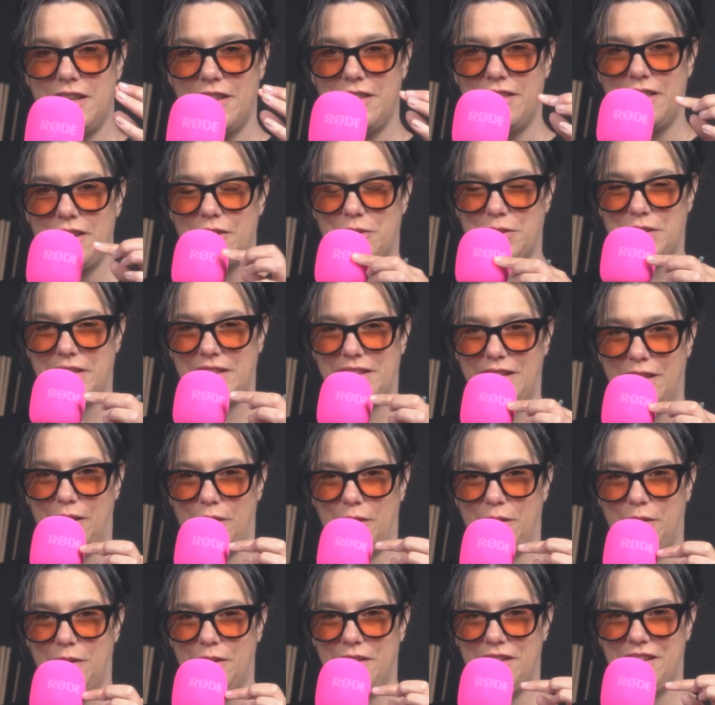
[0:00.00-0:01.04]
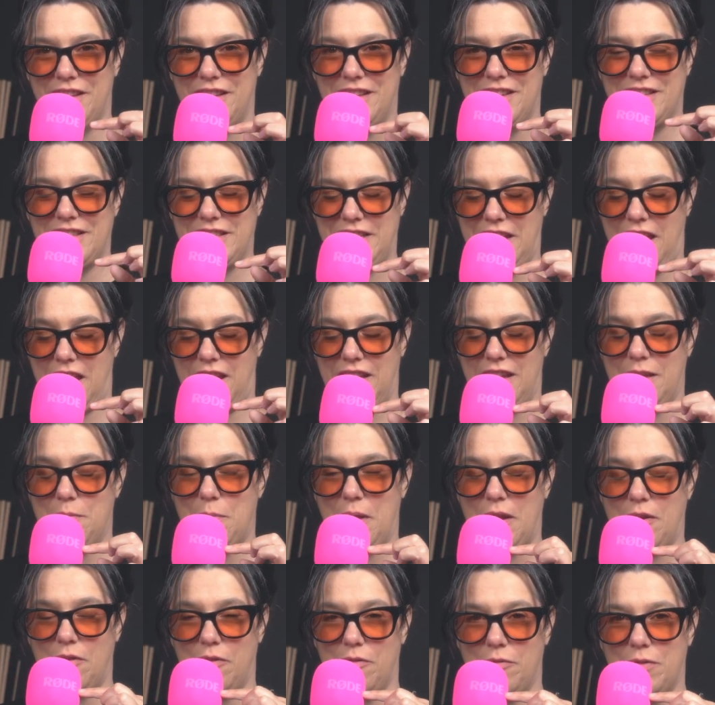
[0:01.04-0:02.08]
There's a little tiny
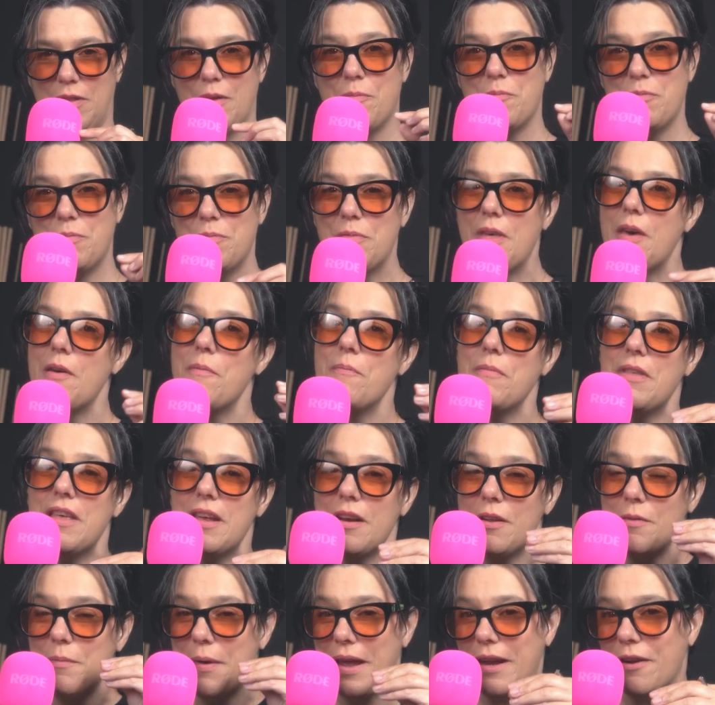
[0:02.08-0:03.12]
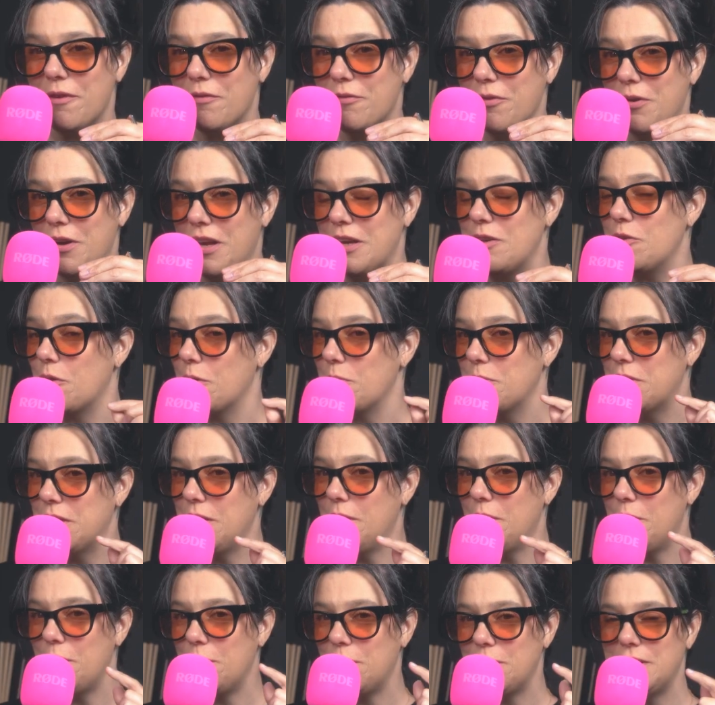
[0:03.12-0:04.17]
microphone. The little microphone I normally
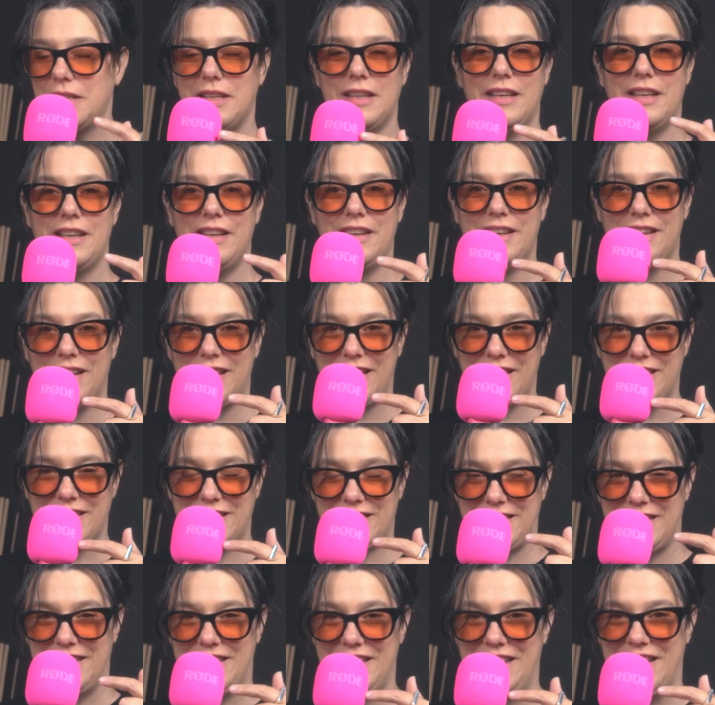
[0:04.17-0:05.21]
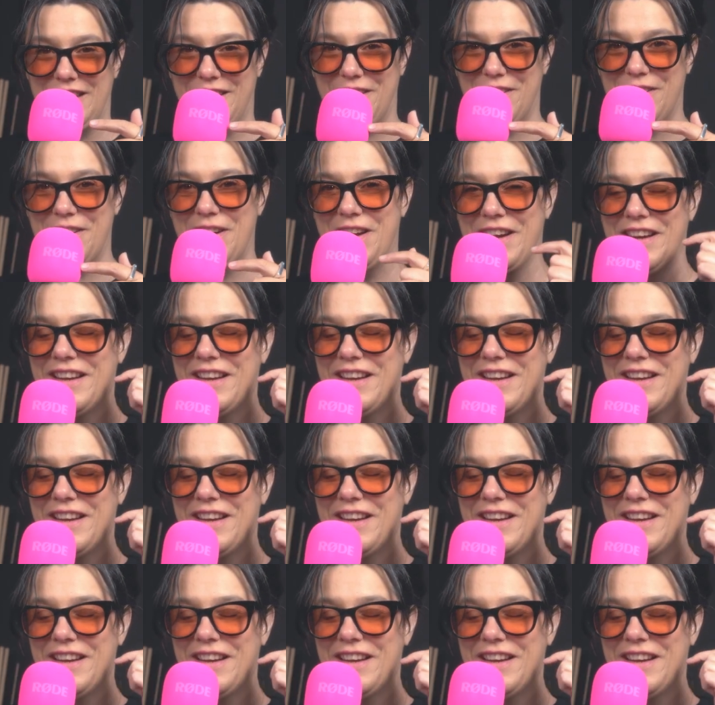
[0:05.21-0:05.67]
hold is in here.